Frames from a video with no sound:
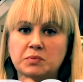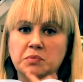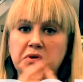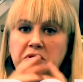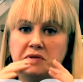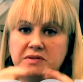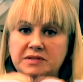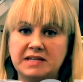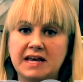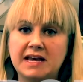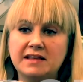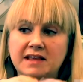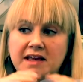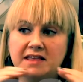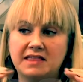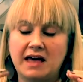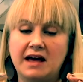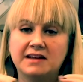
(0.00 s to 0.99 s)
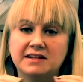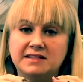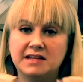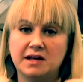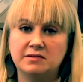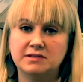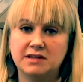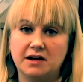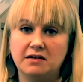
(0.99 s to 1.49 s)
When you say it like that, it
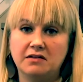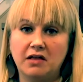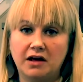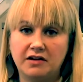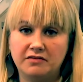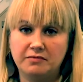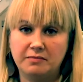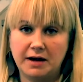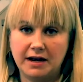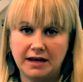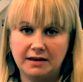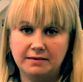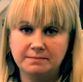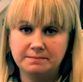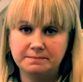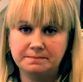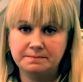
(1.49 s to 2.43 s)
sounds like a lot of money.